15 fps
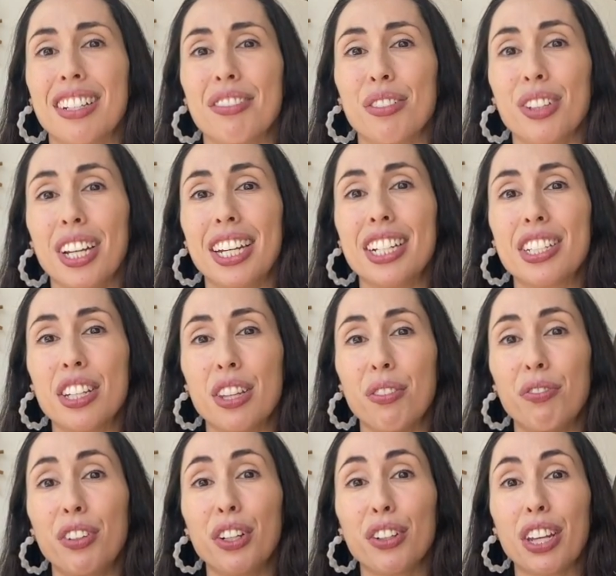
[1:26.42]
related to the
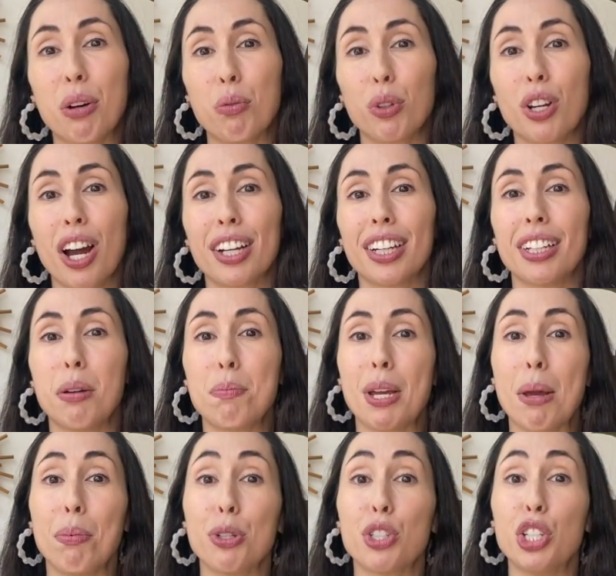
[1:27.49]
fear that we're not gonna be
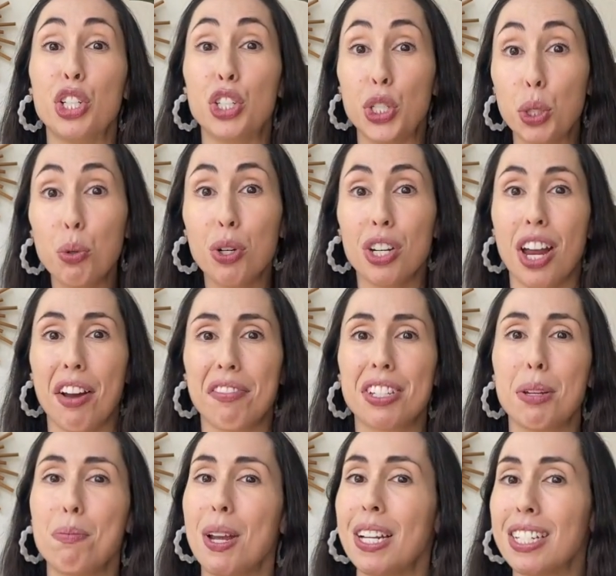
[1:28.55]
able to do enough
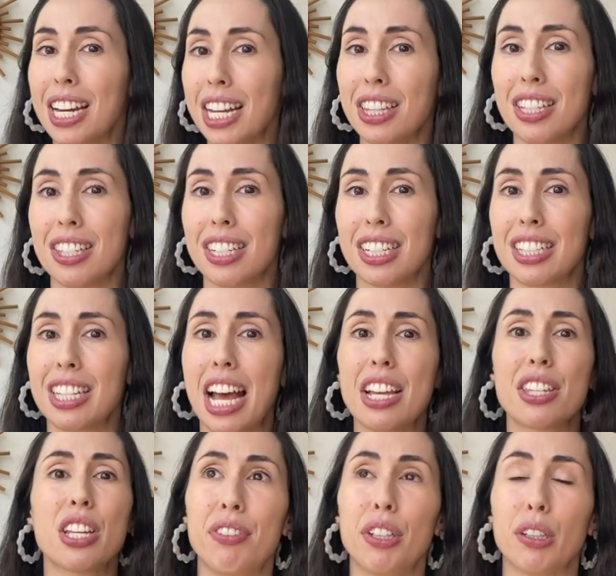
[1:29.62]
to maintain the
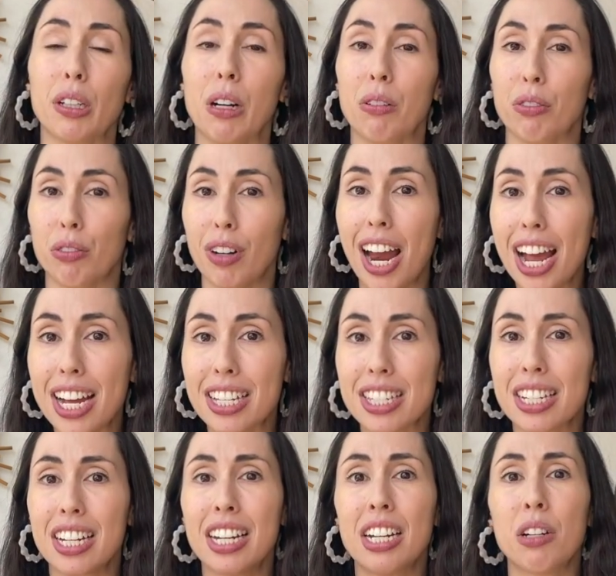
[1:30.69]
success. Fear of
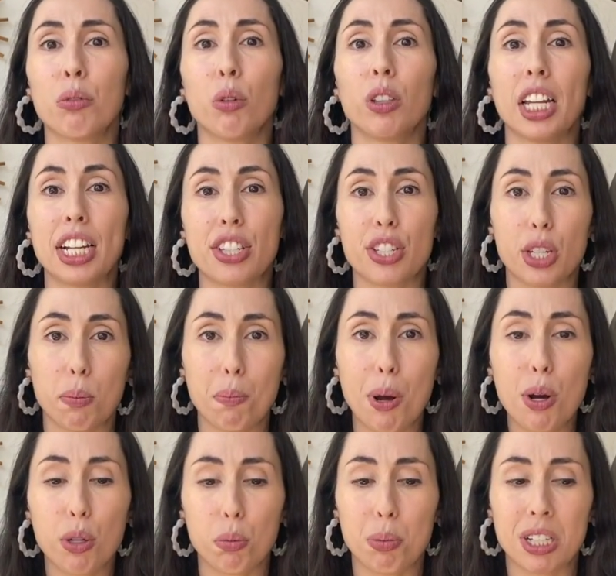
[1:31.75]
rest relates to
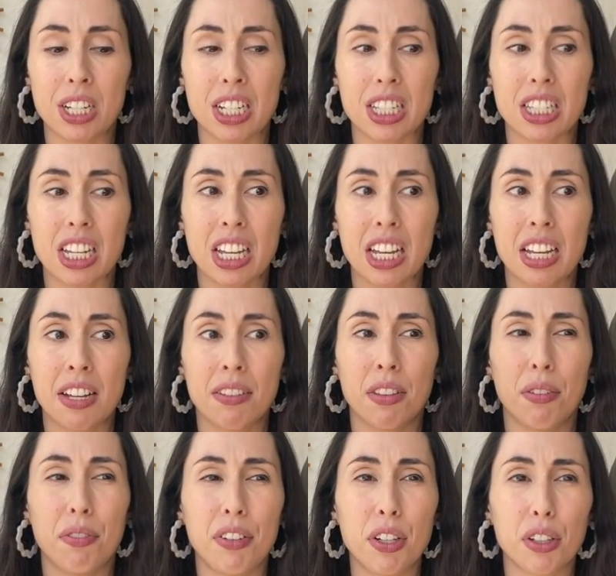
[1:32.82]
both, because the
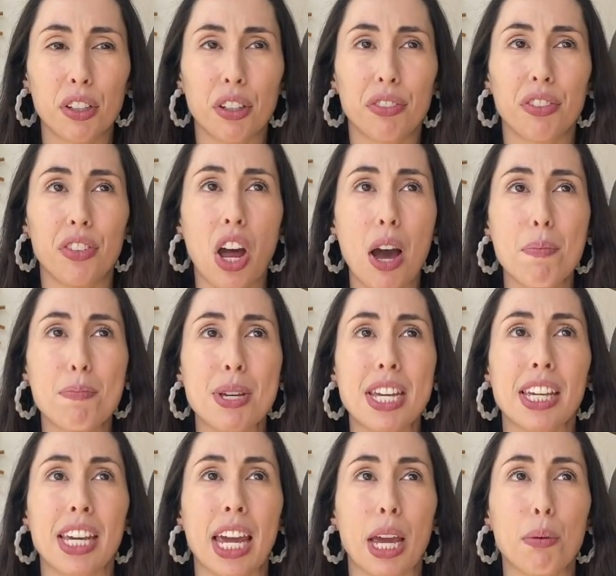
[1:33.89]
fear of not
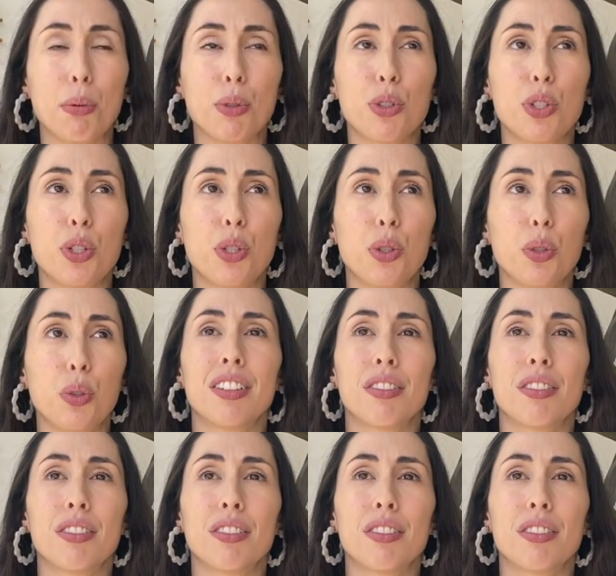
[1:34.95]
being able to